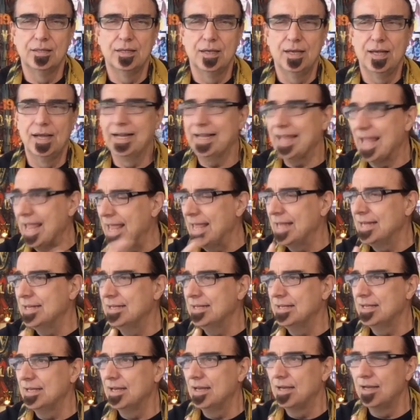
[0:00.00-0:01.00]

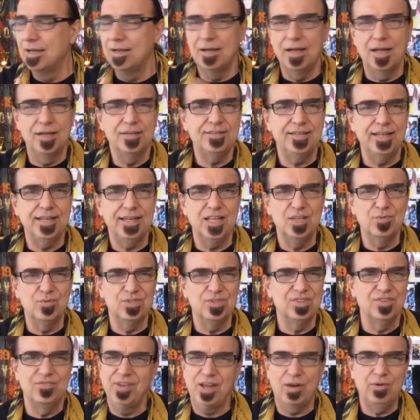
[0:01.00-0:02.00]
again, I think it
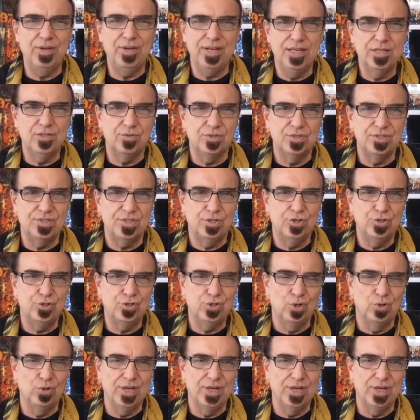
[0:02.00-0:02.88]
was a very interesting show